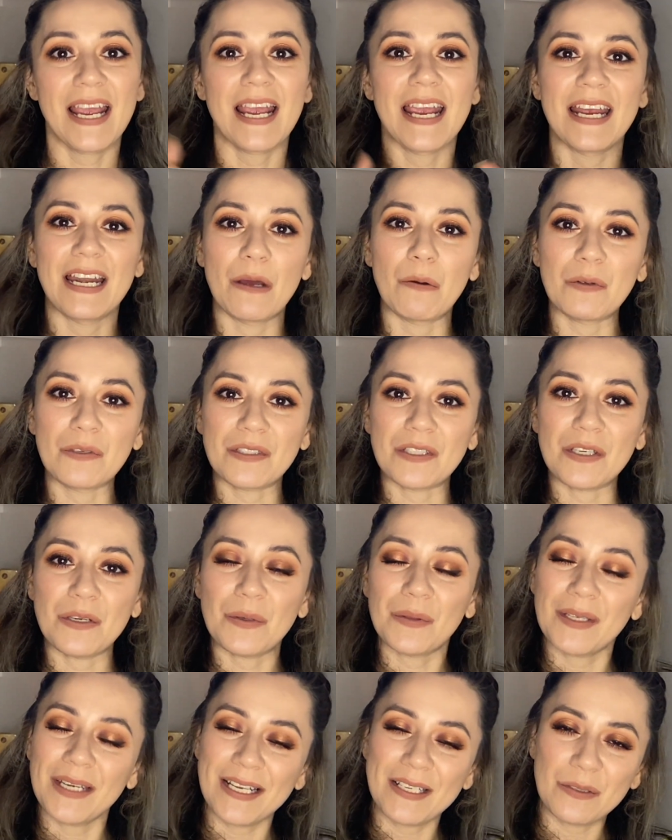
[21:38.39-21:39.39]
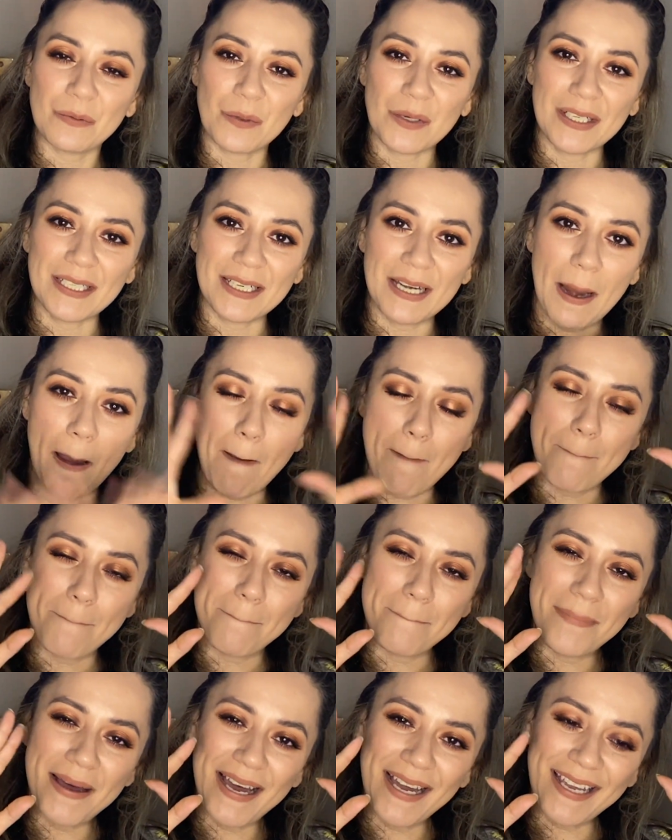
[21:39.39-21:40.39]
And I will see you on the next one.
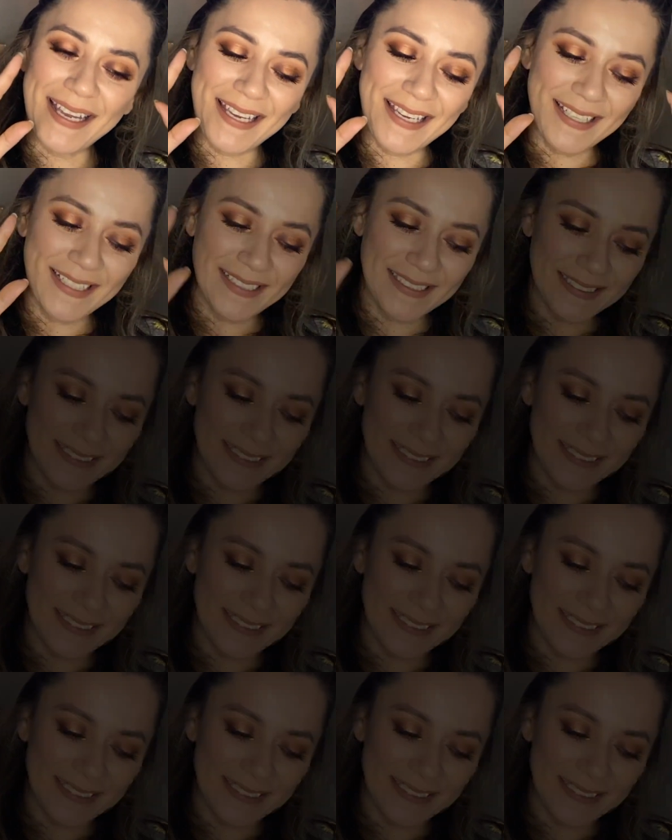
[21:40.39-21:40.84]
Bye!